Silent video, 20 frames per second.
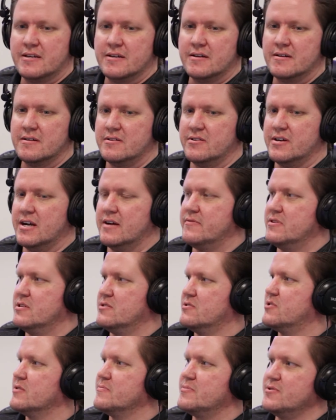you're having
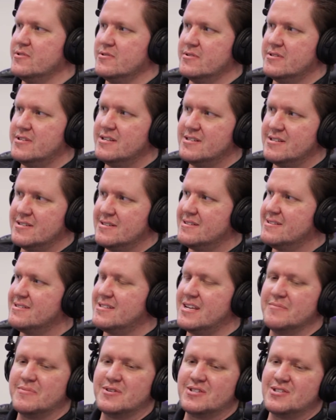triple digit
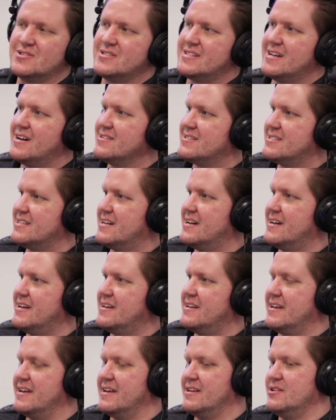temperatures
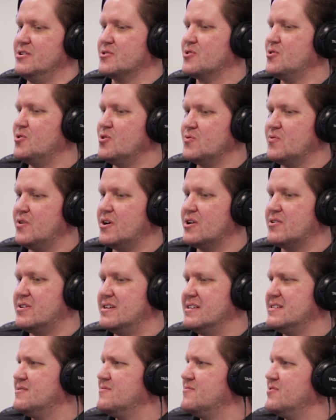outside, and your cold water
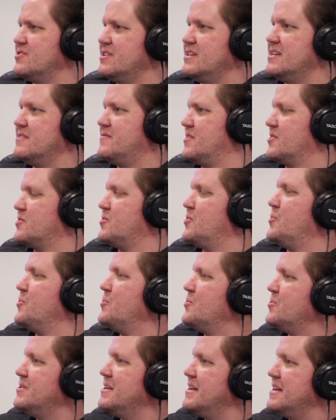isn't really even
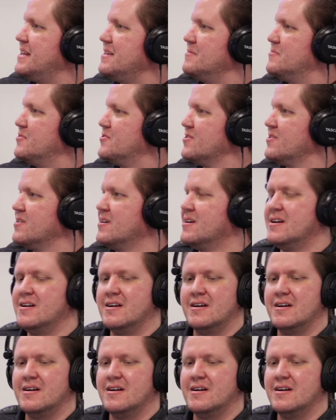cold anymore.